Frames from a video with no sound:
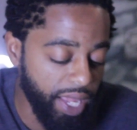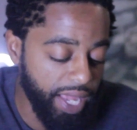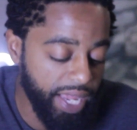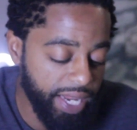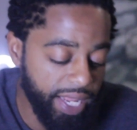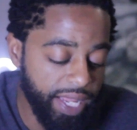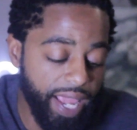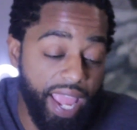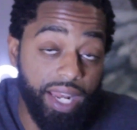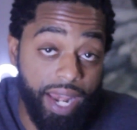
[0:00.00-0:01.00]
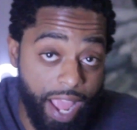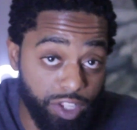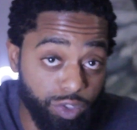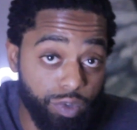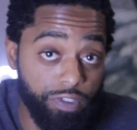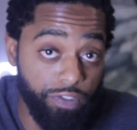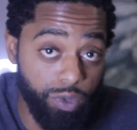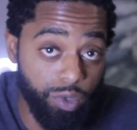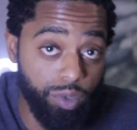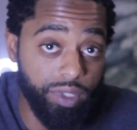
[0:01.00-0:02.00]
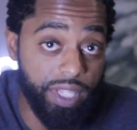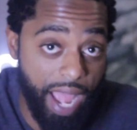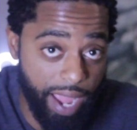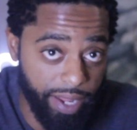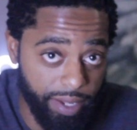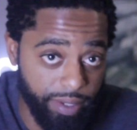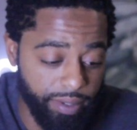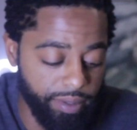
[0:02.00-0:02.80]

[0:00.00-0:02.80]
Eating a natural foods diet.